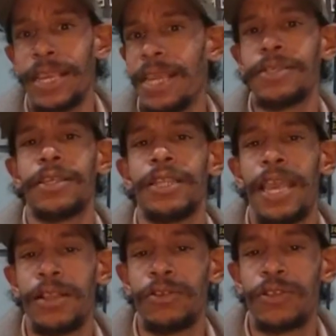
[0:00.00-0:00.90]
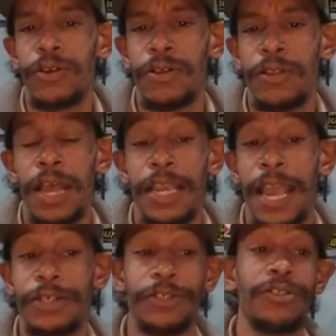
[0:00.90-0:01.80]
canceling the Anglers Hall. I
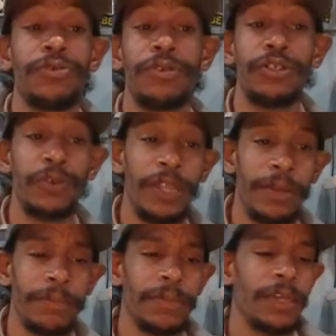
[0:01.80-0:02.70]
actually do enjoy them.